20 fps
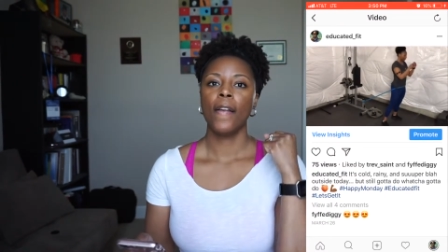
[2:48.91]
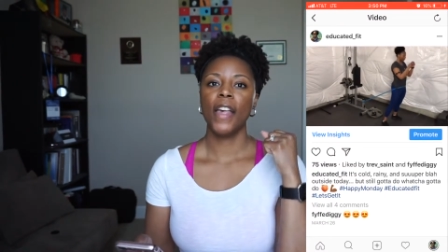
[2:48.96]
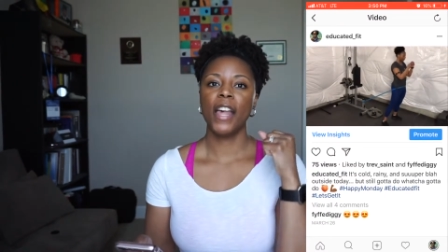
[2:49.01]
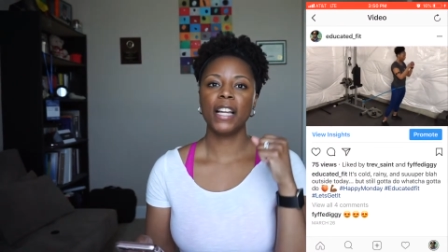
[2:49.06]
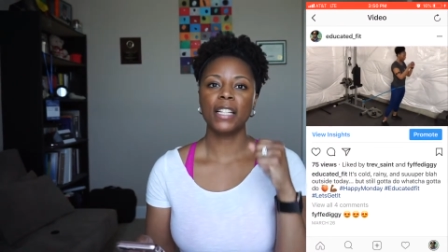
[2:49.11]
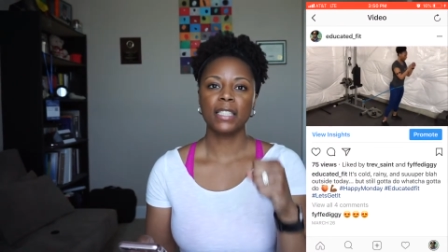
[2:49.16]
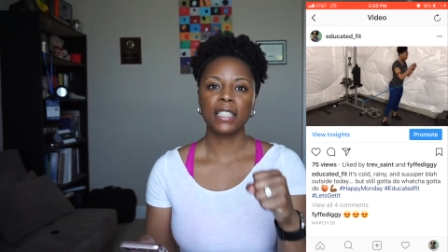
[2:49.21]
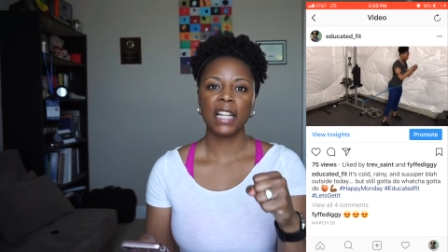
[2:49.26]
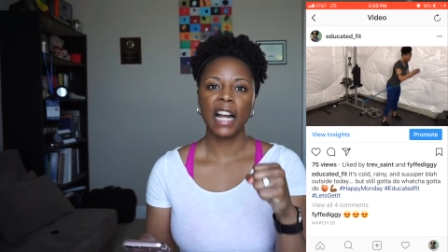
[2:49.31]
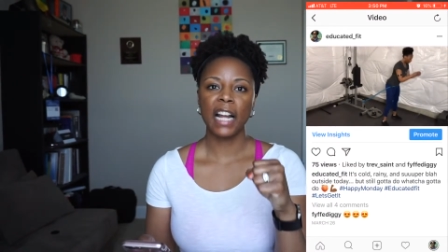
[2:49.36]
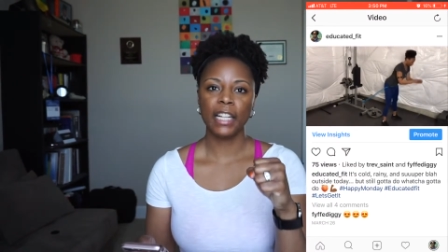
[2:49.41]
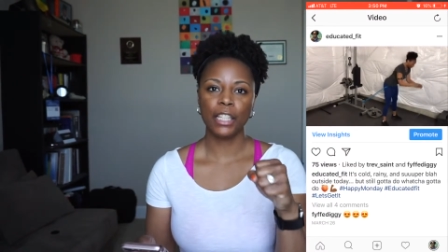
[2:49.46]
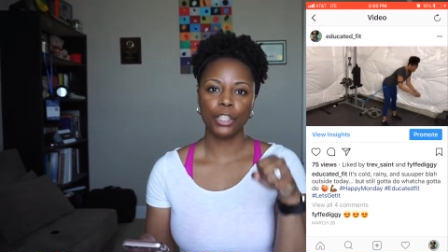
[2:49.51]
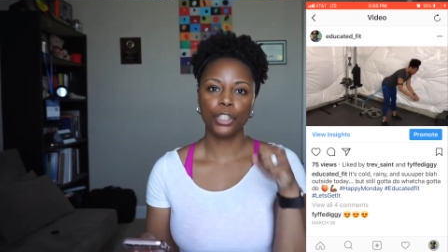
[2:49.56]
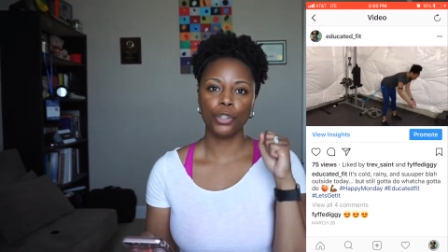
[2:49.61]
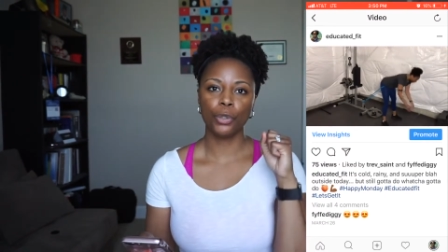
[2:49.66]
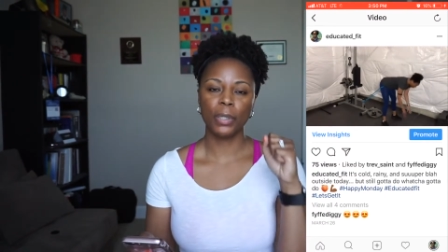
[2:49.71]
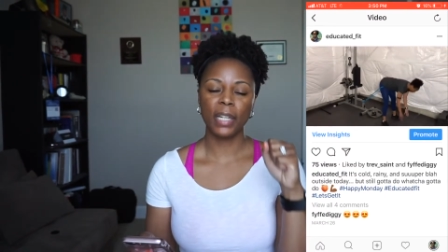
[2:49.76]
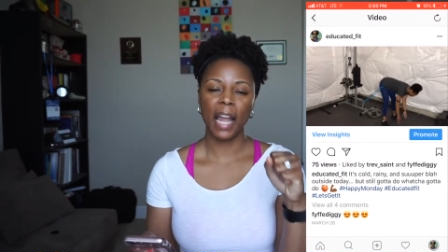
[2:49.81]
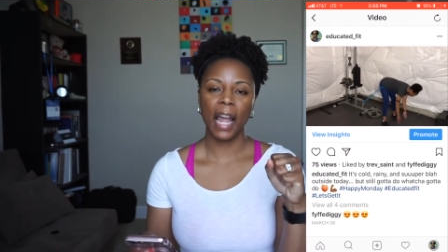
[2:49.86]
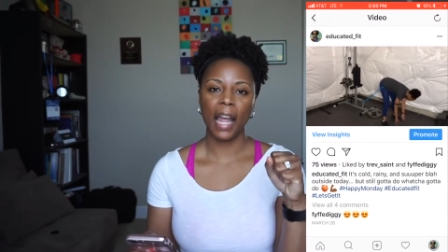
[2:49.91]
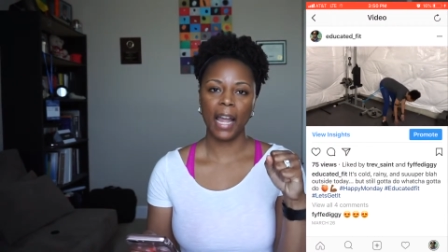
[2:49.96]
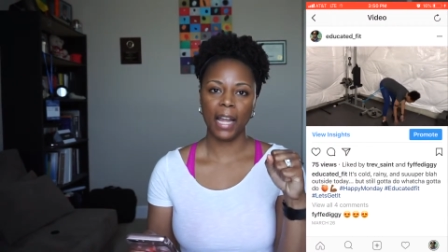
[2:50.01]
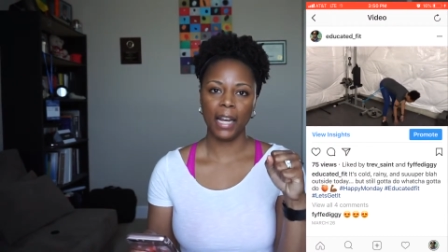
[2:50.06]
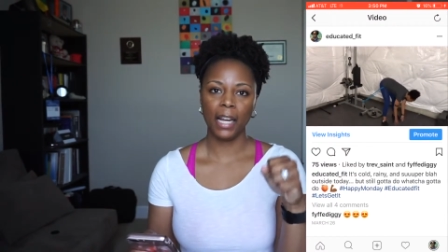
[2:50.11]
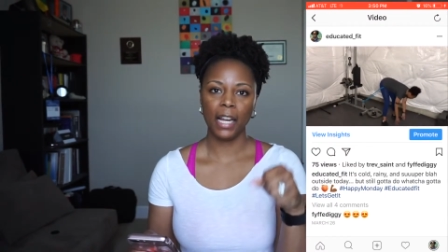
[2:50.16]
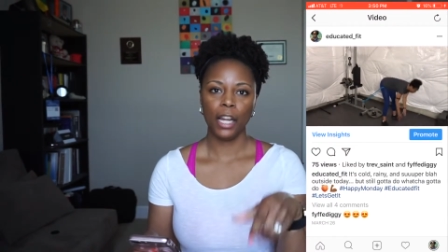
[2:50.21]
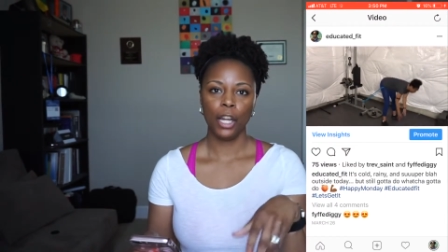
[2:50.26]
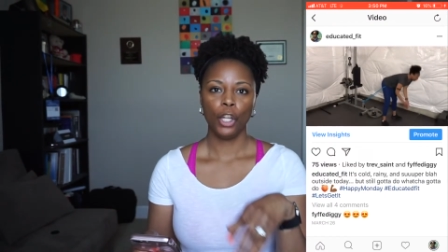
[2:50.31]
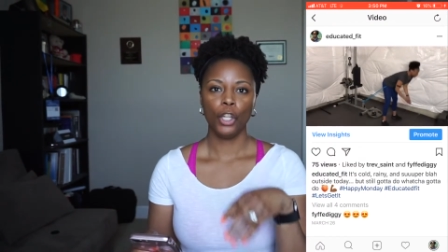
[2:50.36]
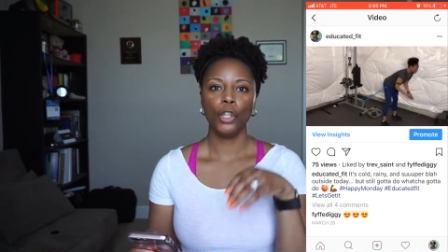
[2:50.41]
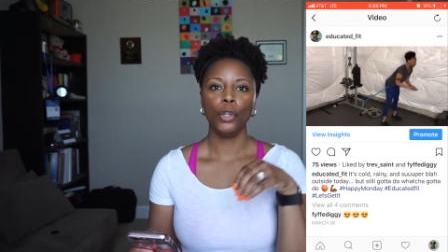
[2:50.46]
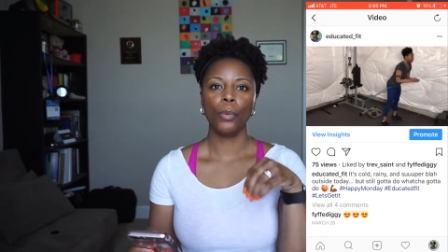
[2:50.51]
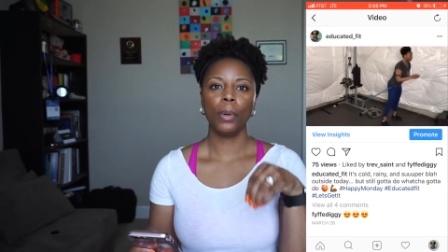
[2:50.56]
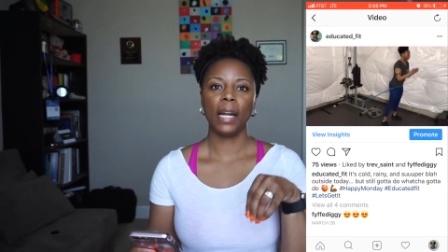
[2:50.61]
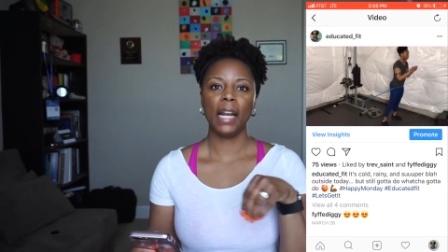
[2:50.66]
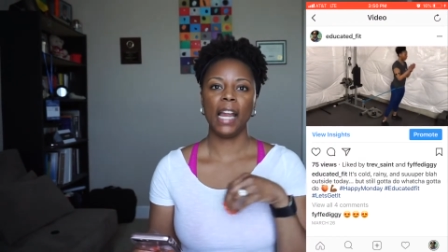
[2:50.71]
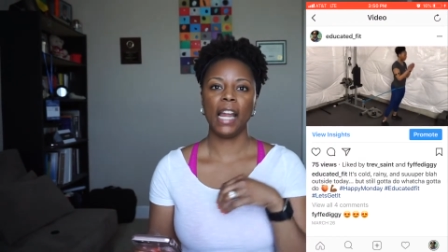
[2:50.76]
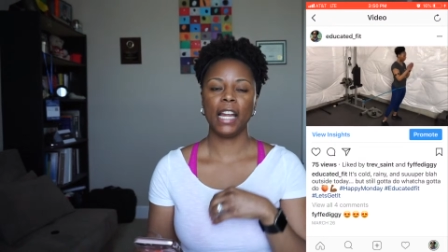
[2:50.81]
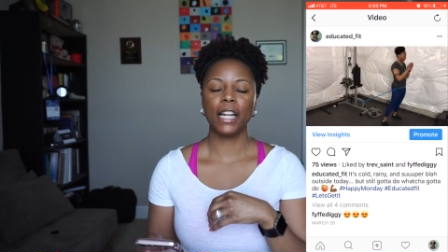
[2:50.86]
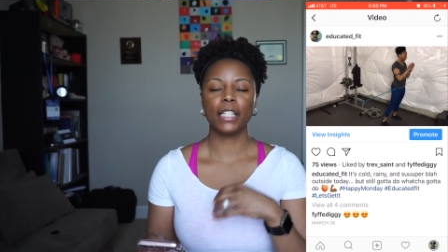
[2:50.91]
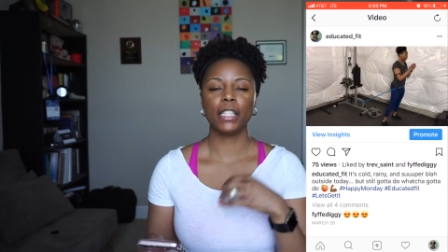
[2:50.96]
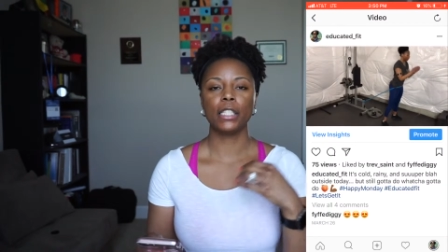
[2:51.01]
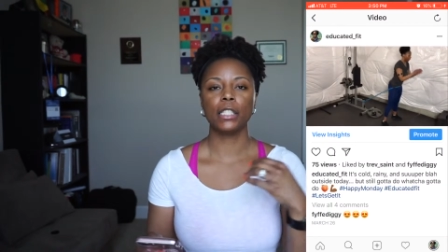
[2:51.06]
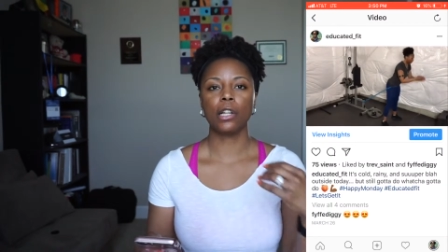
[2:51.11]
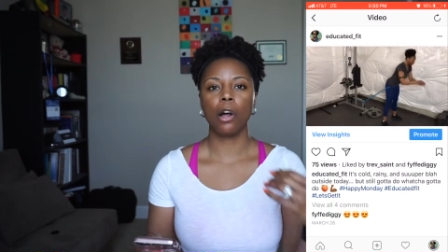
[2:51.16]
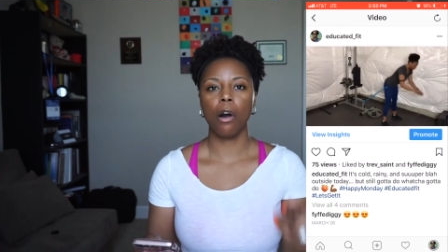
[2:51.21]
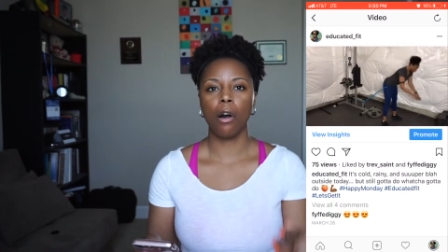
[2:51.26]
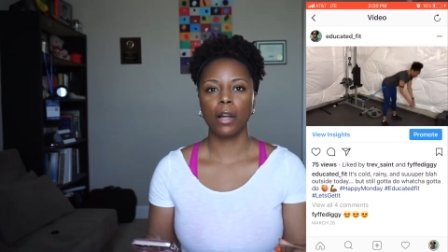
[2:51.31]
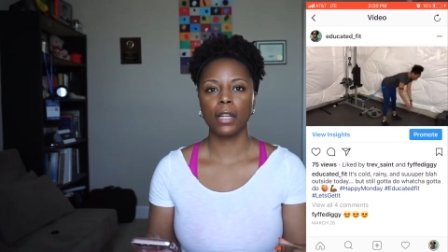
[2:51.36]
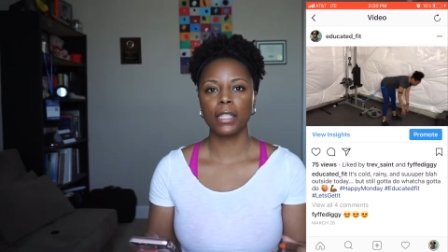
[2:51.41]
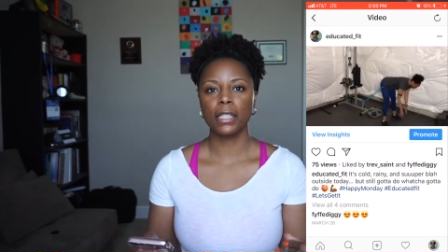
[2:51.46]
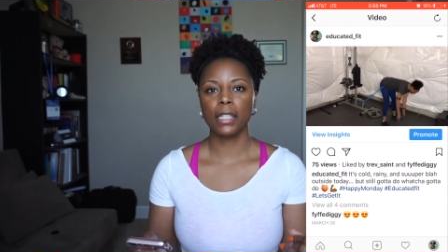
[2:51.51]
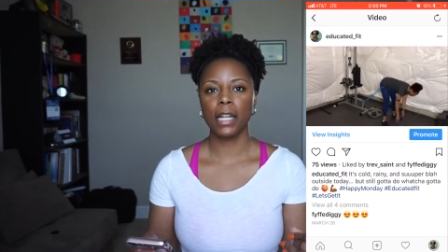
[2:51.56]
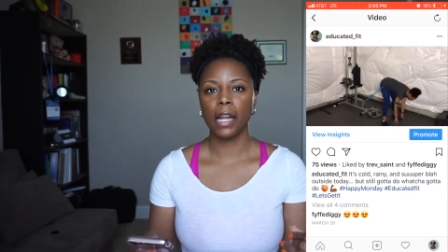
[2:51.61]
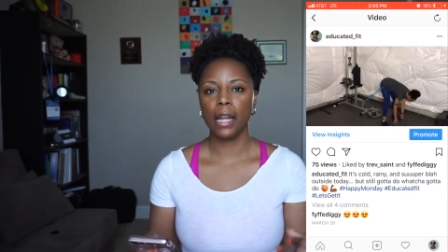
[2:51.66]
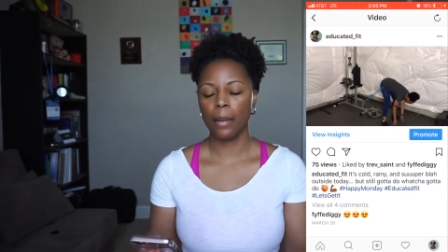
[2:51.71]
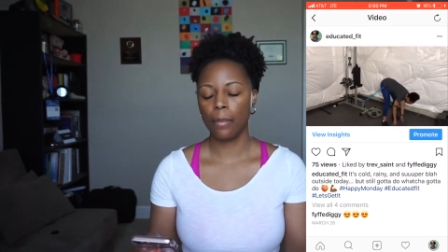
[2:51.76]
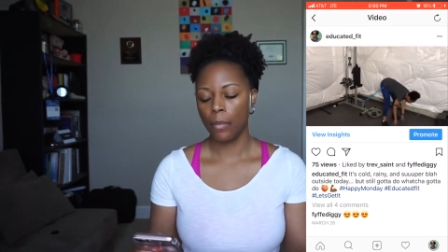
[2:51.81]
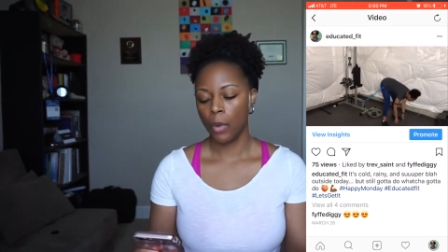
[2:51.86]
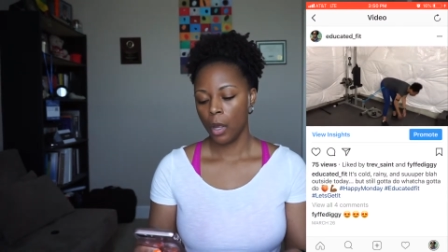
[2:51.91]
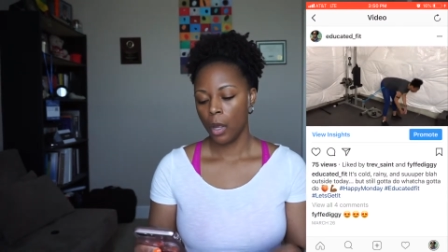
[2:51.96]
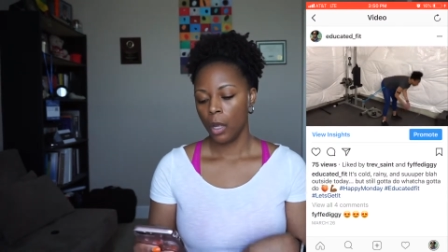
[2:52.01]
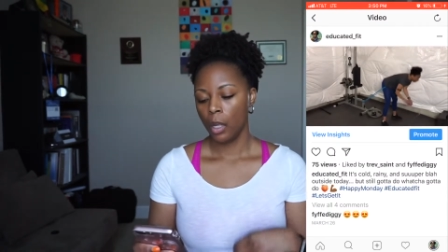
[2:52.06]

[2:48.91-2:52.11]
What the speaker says: as tight as you can. You want to exhaust them.